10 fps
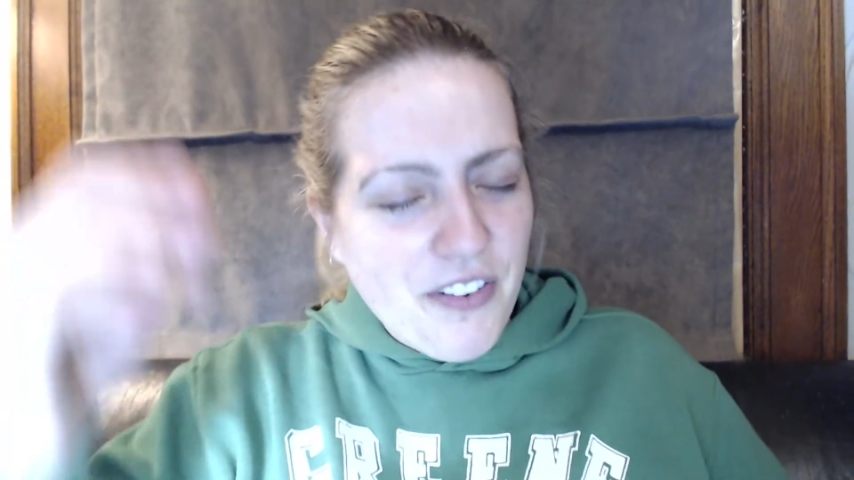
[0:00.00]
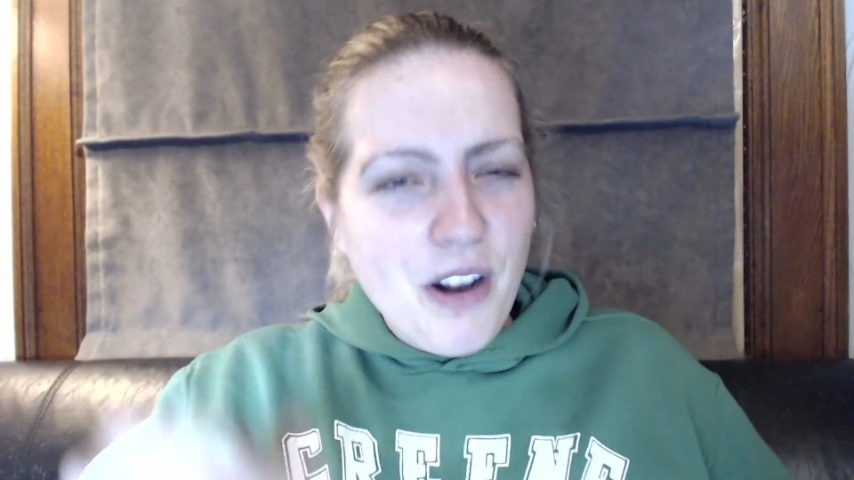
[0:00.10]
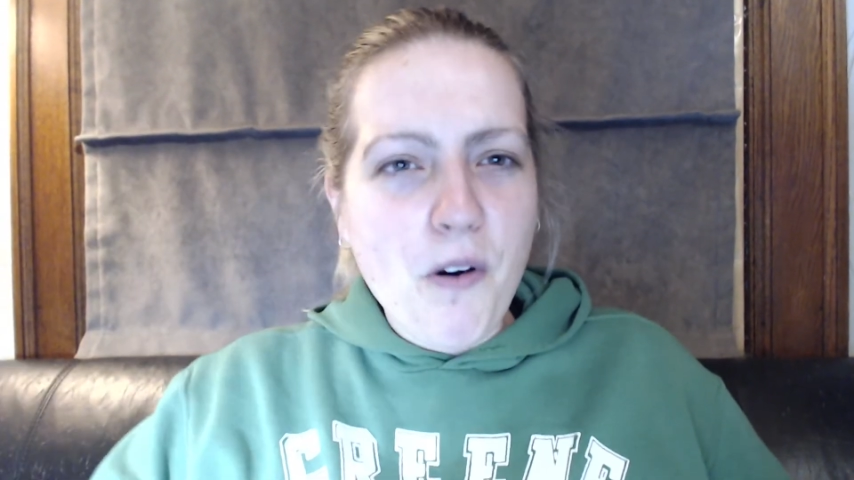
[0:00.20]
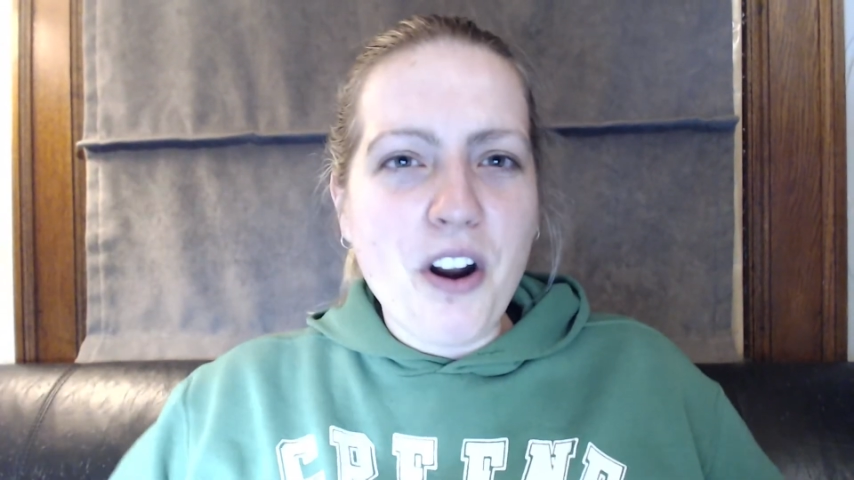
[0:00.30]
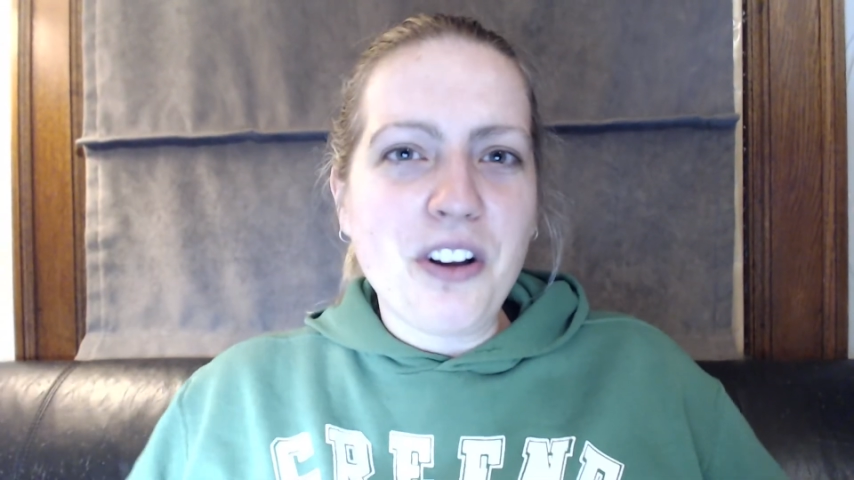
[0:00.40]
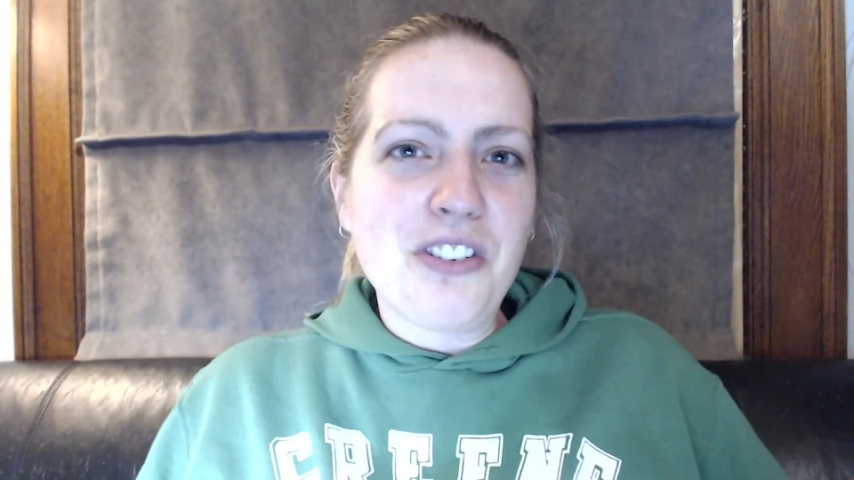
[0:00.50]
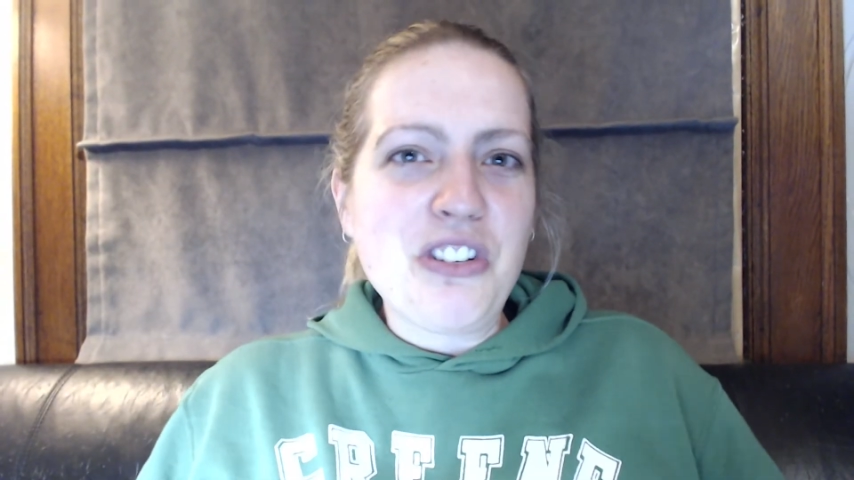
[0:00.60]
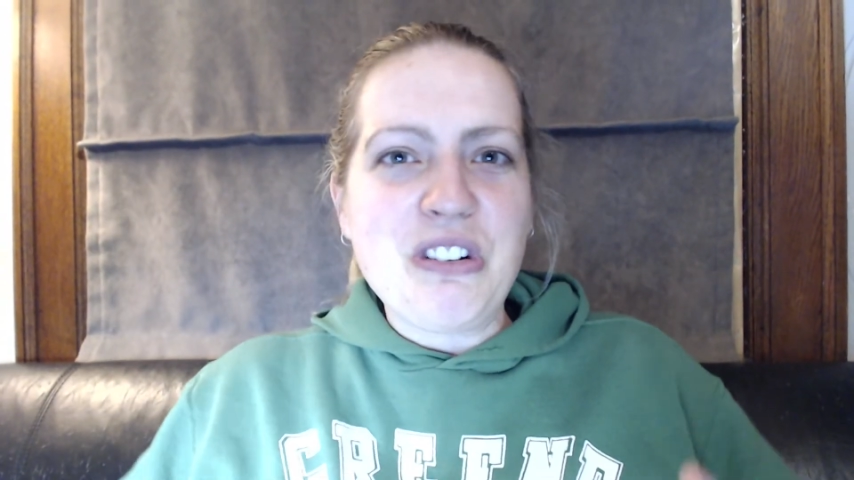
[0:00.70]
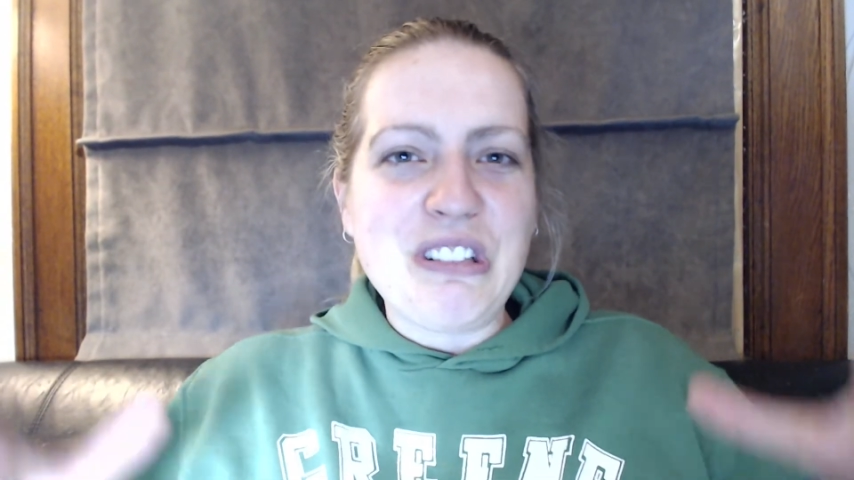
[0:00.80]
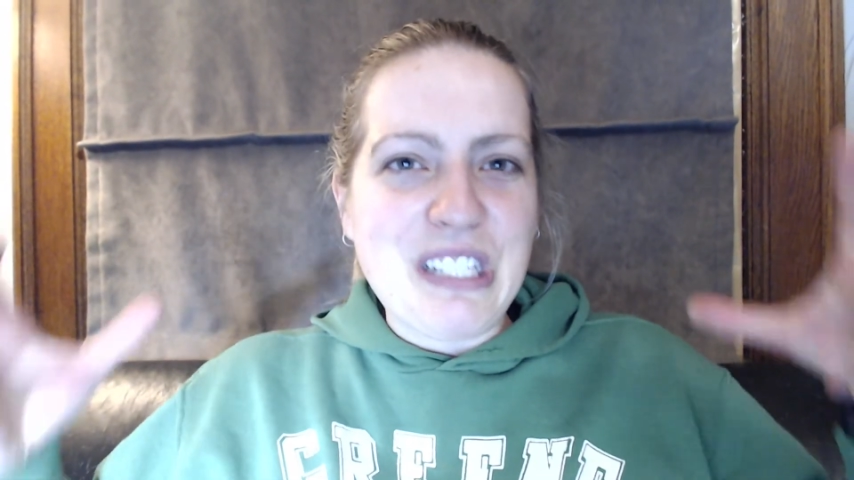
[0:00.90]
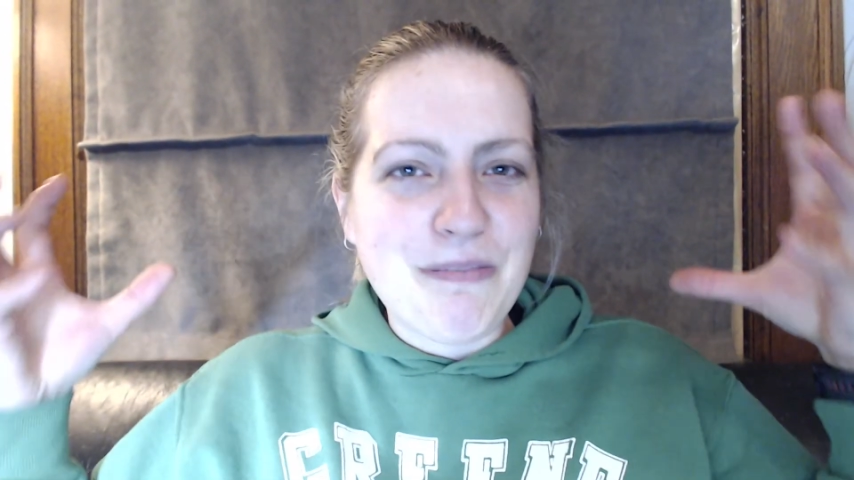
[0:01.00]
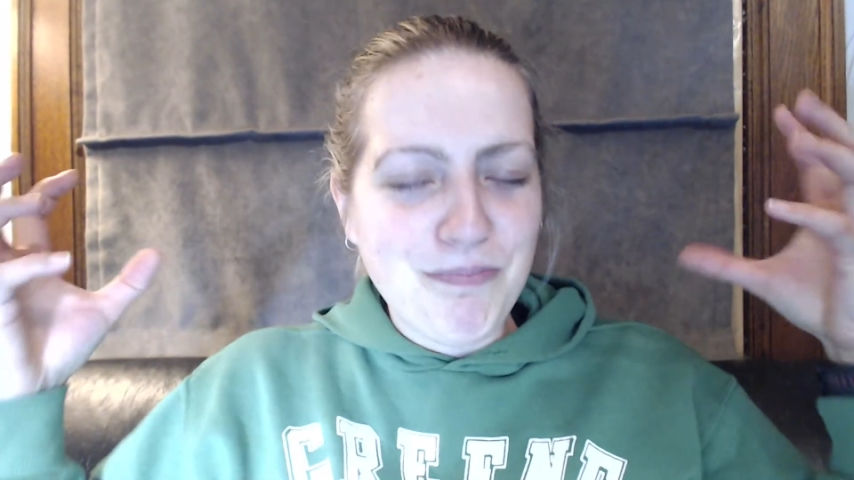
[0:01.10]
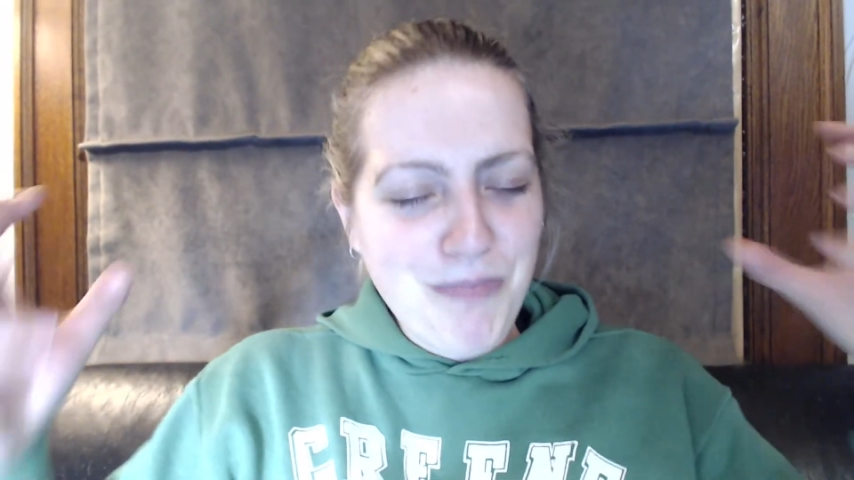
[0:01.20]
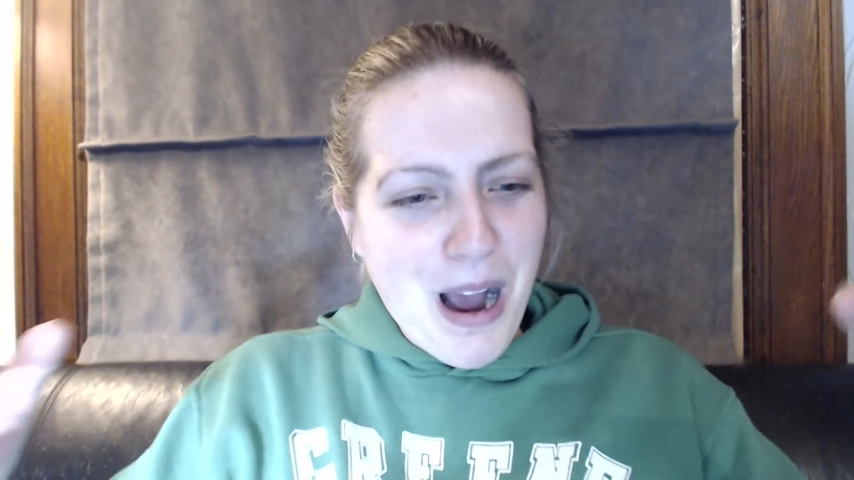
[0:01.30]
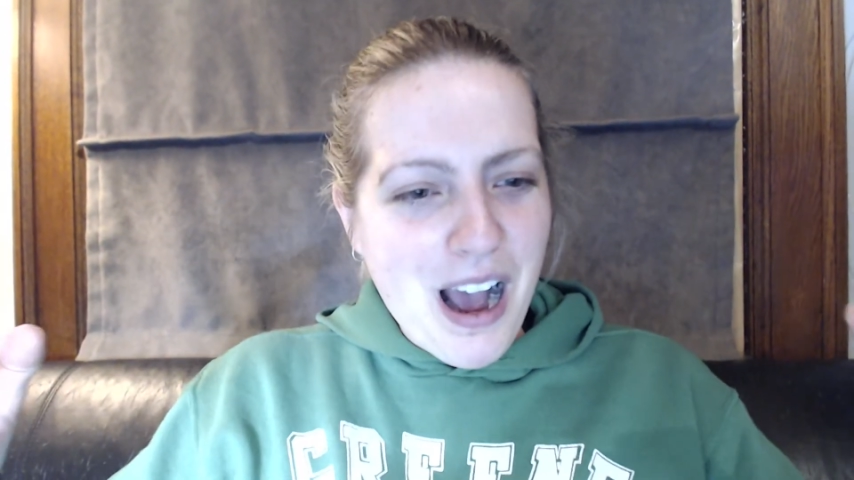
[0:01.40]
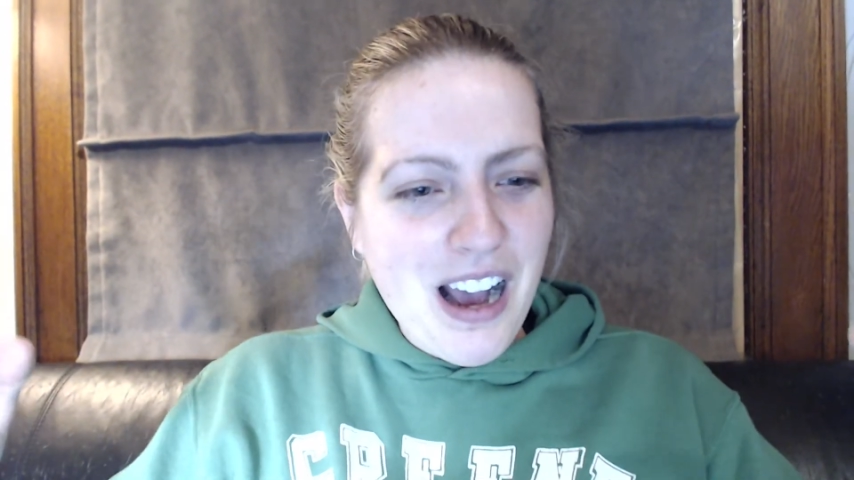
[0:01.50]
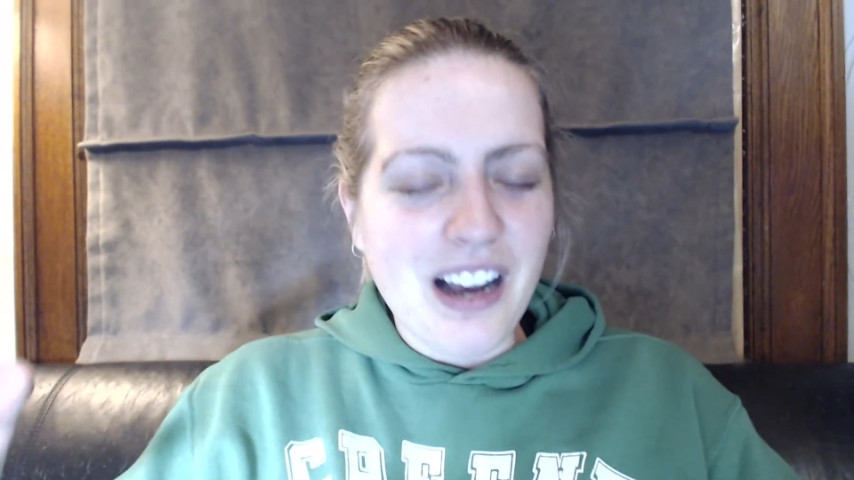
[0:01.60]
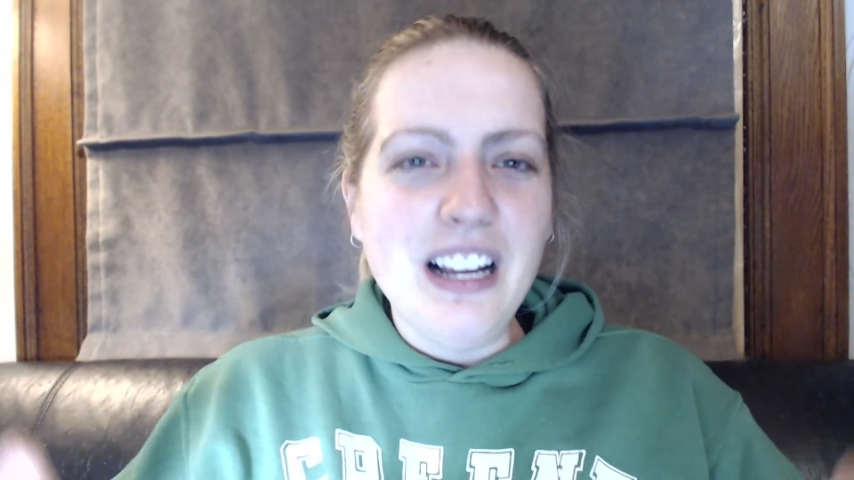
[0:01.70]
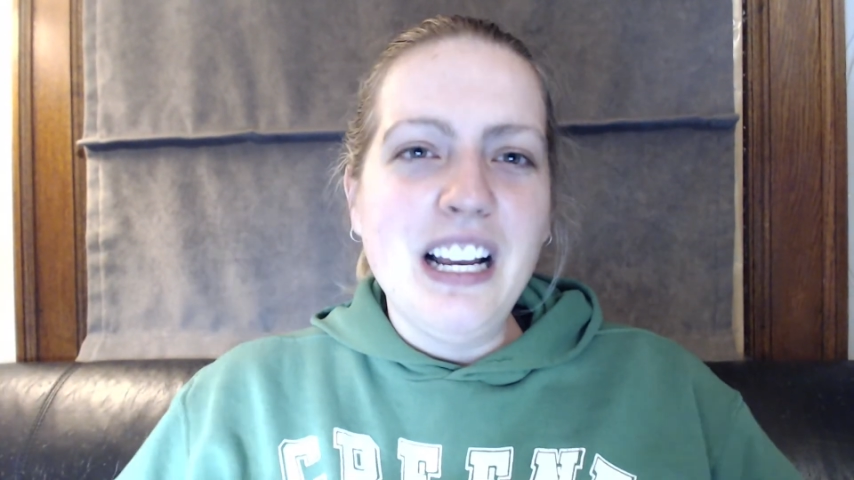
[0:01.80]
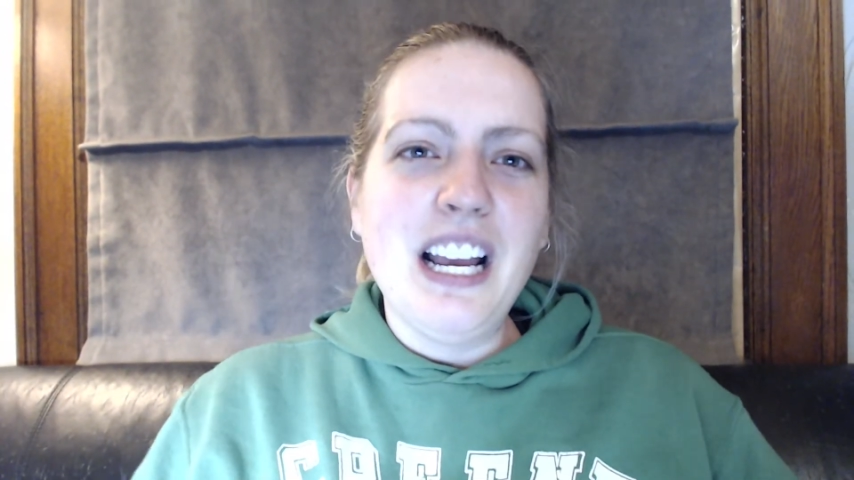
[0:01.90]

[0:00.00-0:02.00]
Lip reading: and I want to undo it, like, bah!